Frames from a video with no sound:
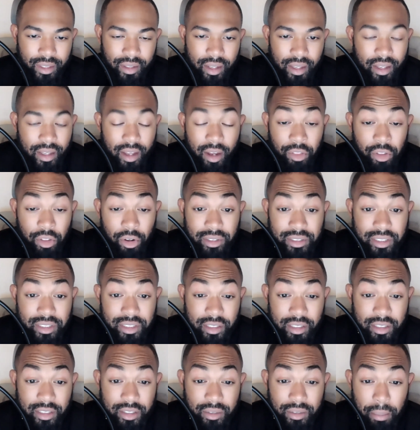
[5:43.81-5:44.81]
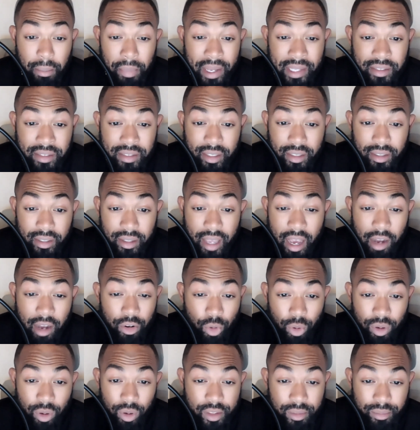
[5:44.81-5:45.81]
although it's basic
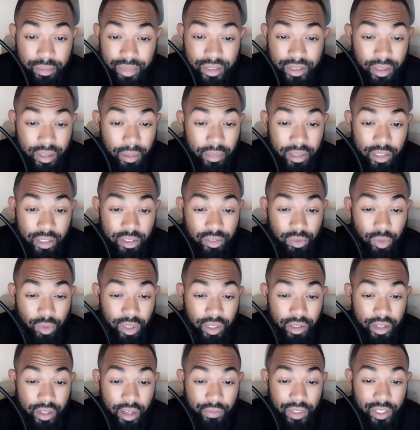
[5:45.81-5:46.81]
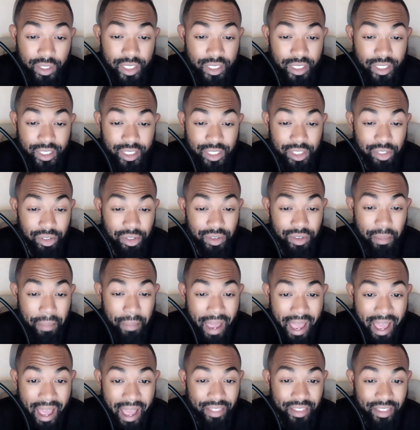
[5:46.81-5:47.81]
algorithms, I mean, there's really nothing to the
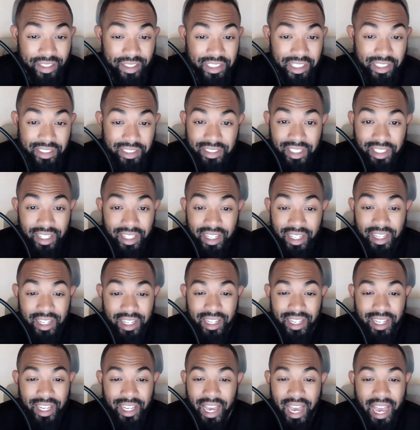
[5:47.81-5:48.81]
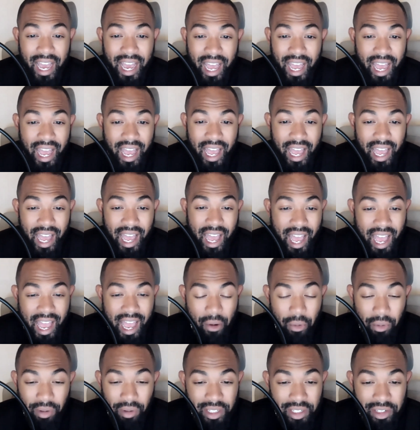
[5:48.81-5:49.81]
math. It's just I
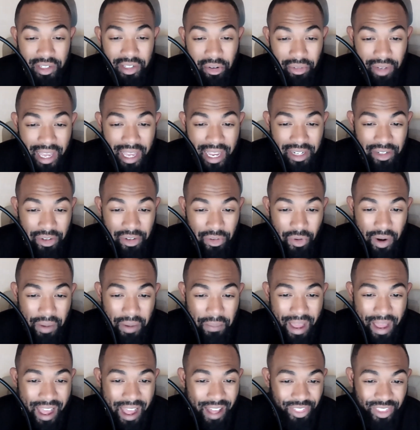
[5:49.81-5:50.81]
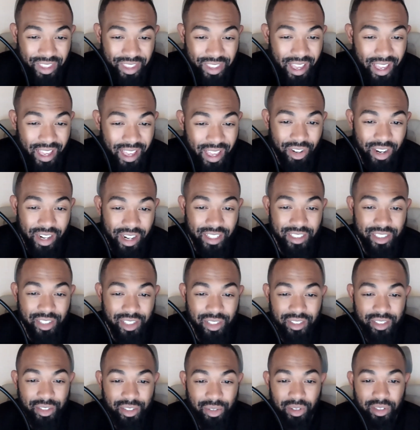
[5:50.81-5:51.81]
really don't like doing math. I try to
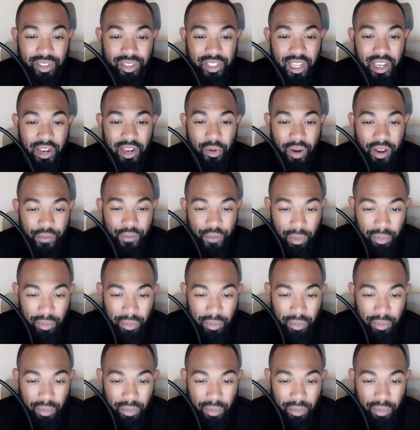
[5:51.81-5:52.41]
sort of stay away from